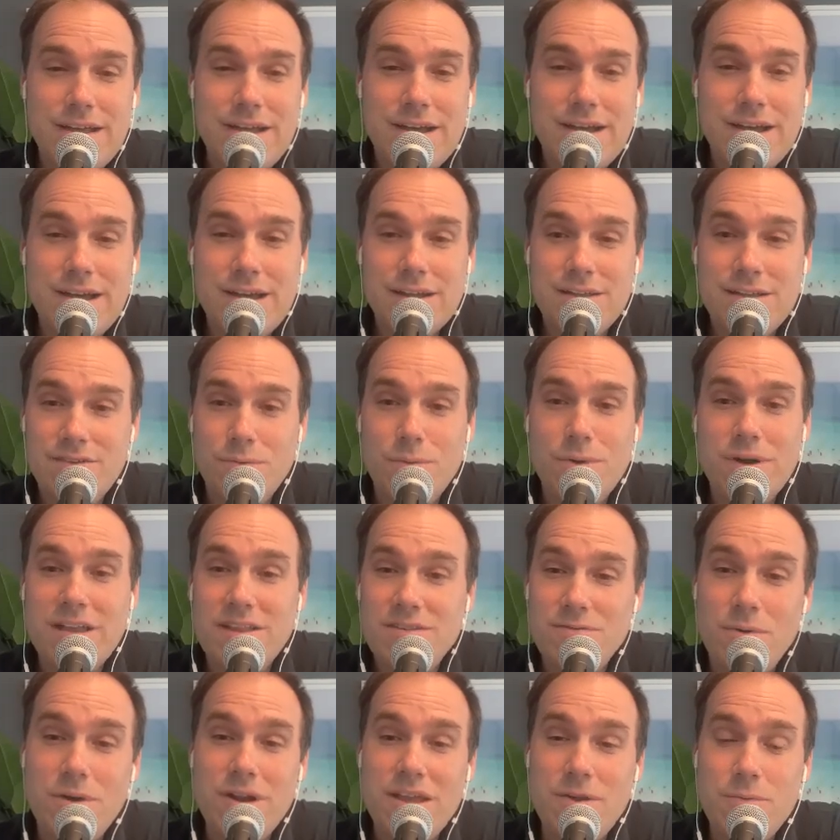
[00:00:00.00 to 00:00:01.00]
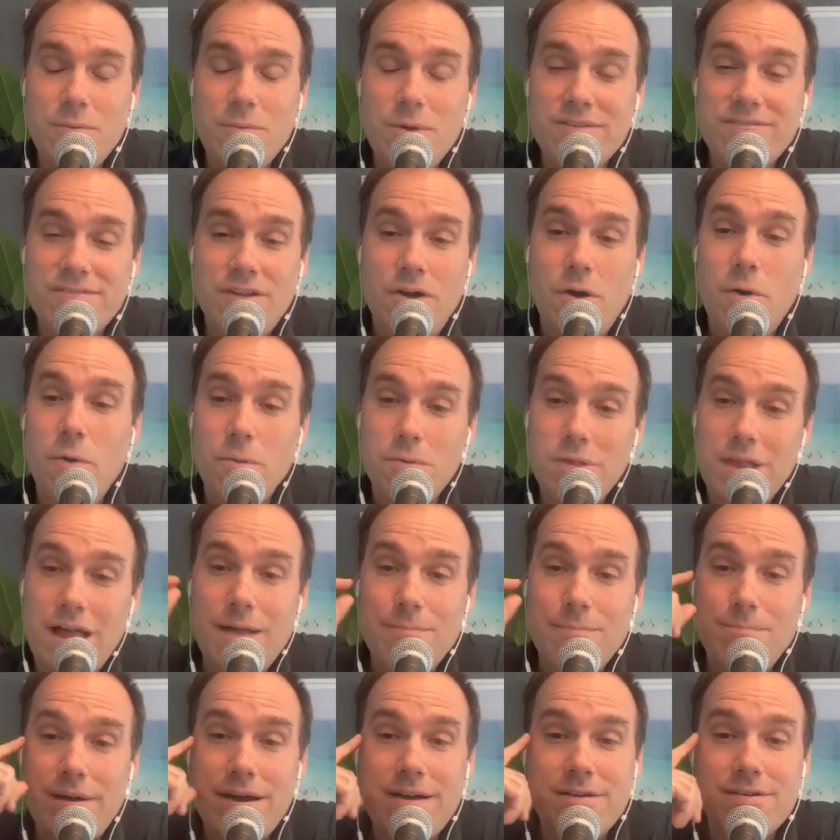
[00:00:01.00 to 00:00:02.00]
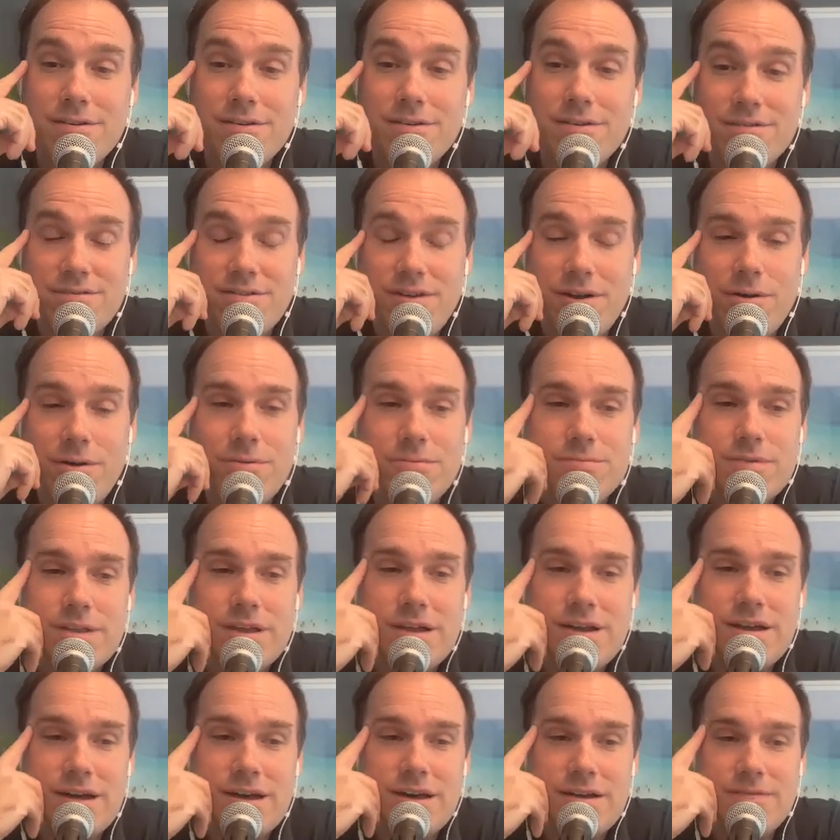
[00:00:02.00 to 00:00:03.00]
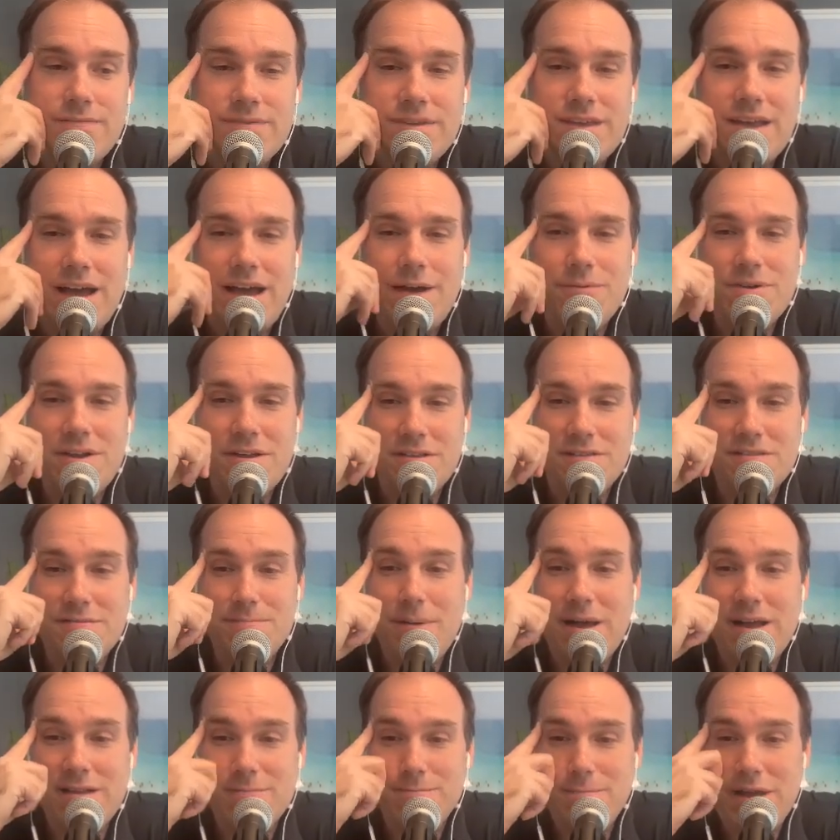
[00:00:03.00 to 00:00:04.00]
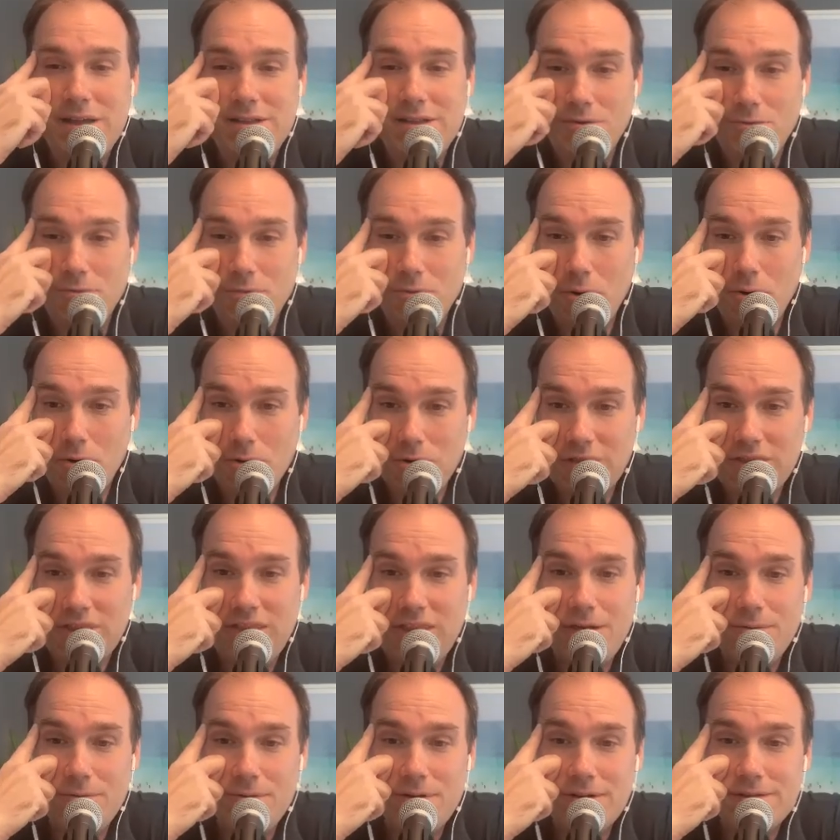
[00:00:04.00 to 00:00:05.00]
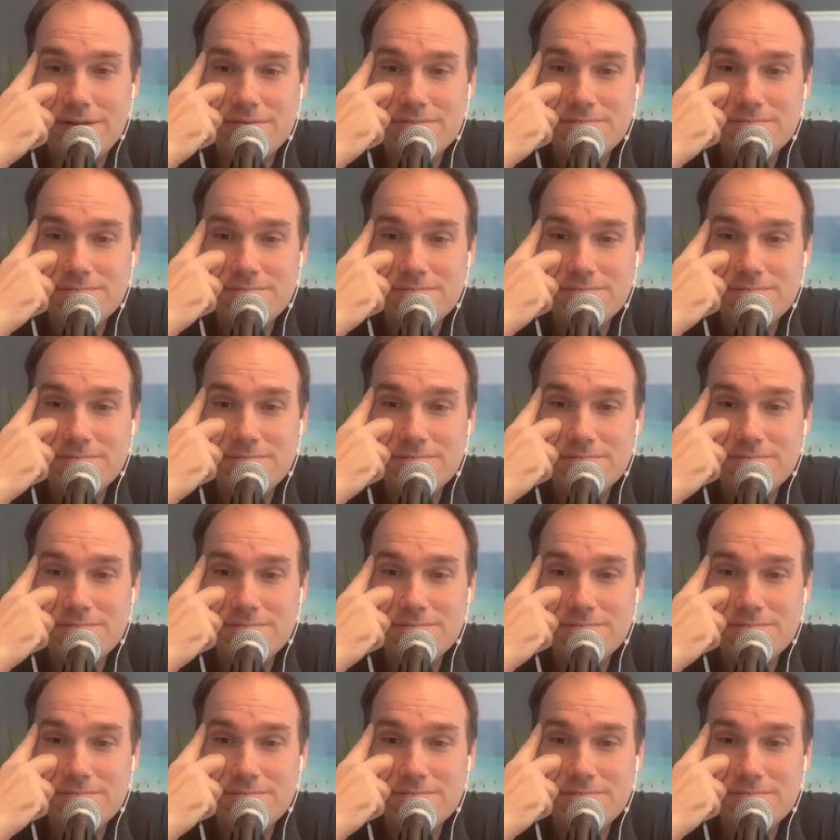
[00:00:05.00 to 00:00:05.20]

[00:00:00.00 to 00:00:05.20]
And 2020 wasn't a whole lot better. So, I would expect Pitt to roll on that one.